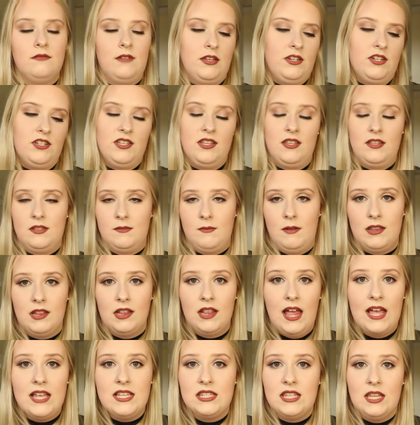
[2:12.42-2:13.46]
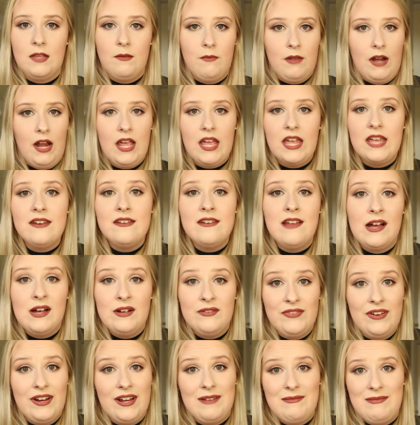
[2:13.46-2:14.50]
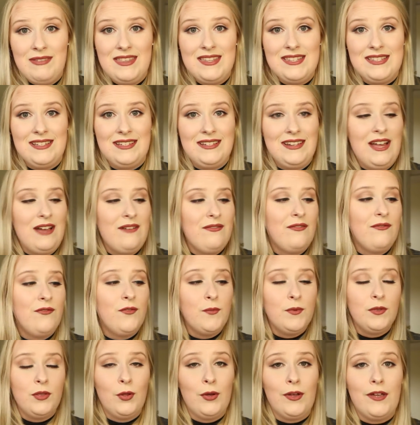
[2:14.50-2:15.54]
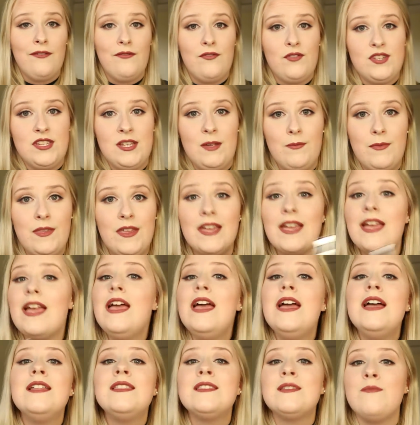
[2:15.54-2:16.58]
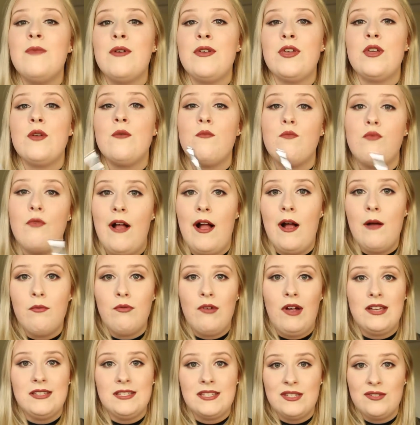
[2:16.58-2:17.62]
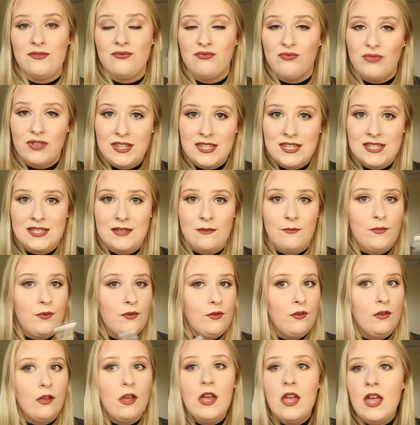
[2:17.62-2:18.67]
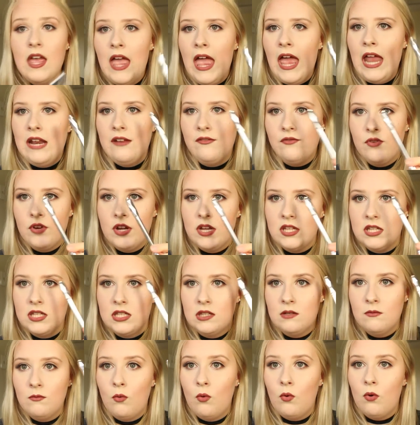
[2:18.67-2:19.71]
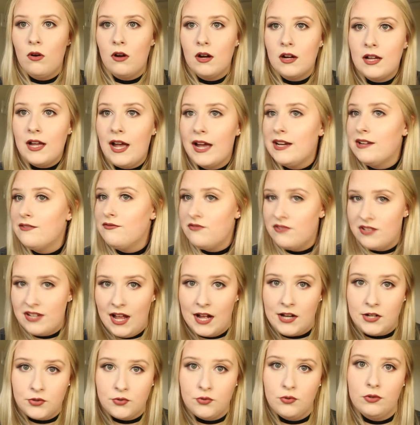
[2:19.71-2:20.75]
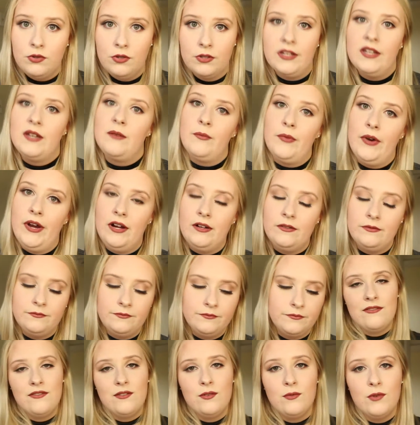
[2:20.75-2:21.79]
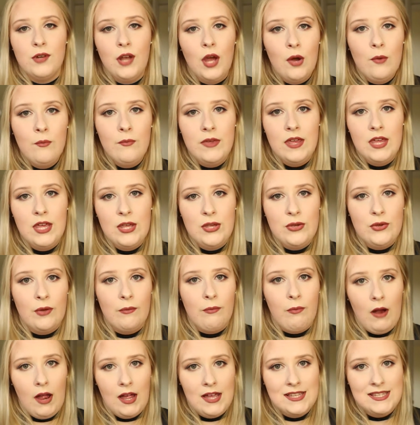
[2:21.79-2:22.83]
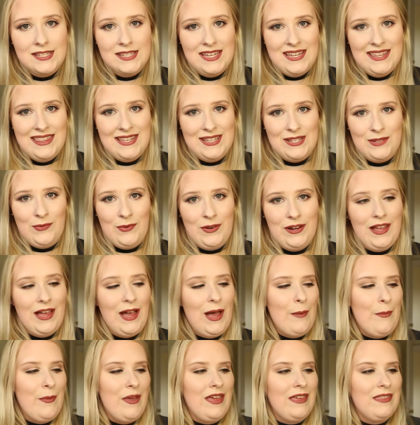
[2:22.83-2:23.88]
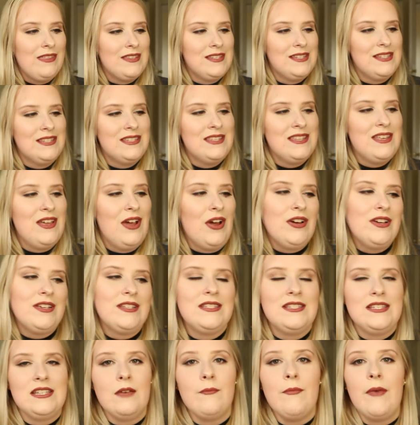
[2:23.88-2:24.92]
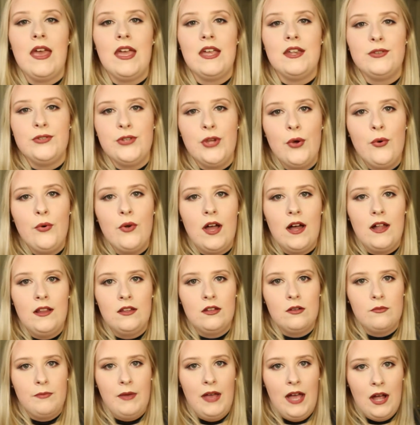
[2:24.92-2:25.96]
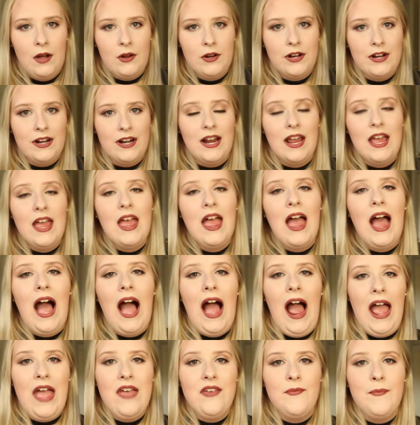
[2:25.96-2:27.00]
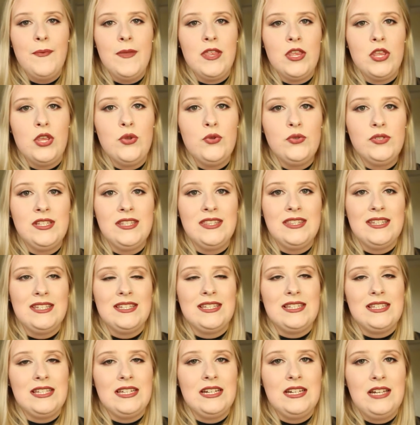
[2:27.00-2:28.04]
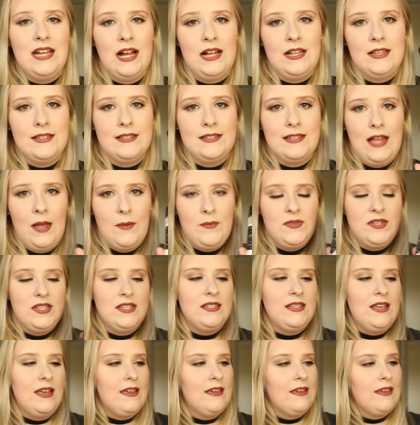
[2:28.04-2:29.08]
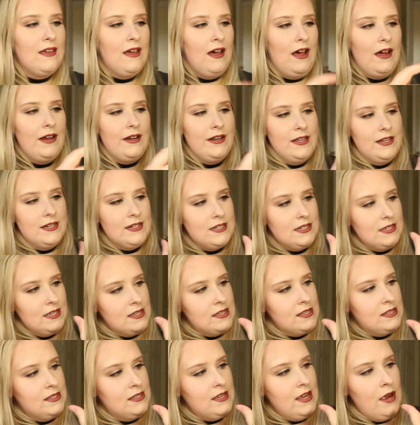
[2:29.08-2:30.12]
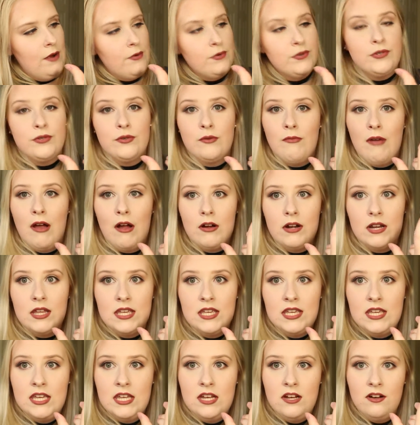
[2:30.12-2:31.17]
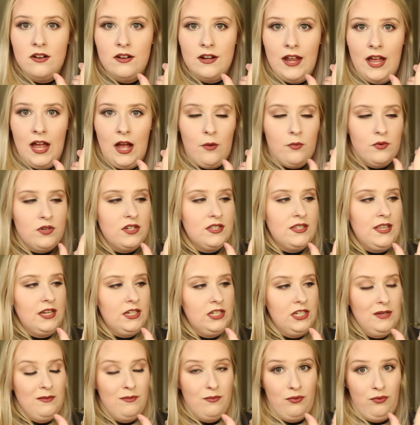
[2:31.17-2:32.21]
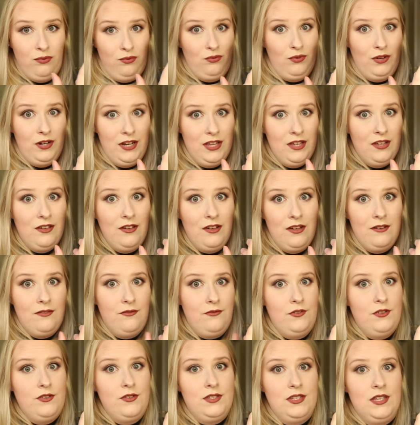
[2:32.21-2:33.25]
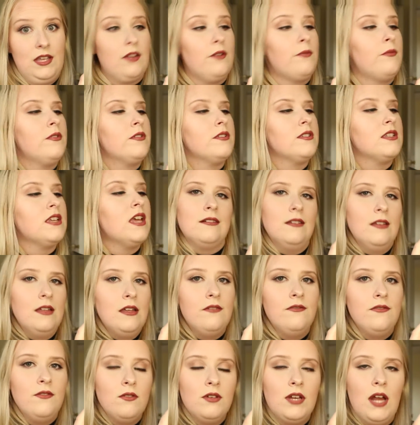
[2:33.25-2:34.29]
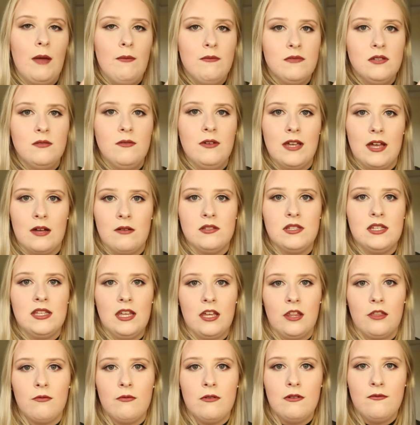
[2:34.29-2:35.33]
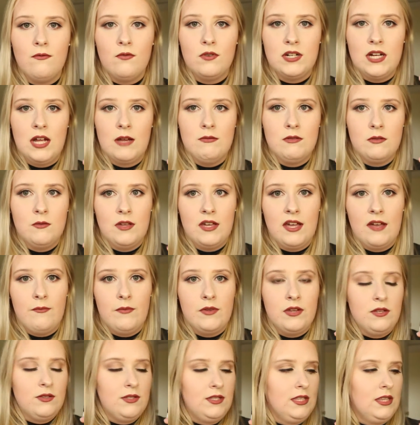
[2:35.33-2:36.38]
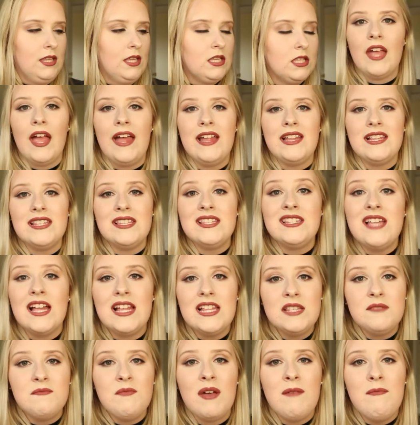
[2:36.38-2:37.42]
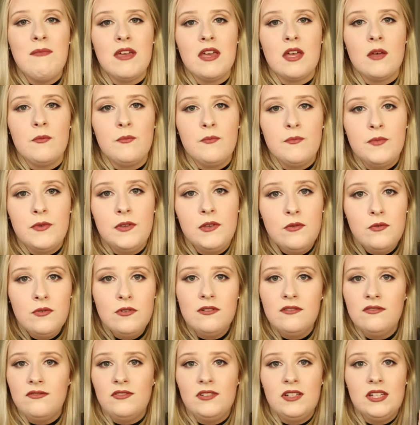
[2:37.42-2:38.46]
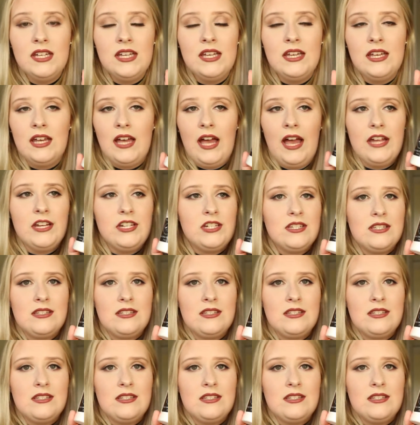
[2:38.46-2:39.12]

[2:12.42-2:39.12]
just said this about the last thing, but I cannot recommend this enough if you've been looking for something to make your brow process really simple, and if you're into the more kind of natural looking brow. If you know me, you could probably see this one coming. This is the RCMA No Color Powder. I have been using this non-stop since I got it. It's down to about here now, which is actually pretty good for using it almost a few times a week. I would say like 3 or 4 times a week I've been using this. It sets my makeup beautifully. I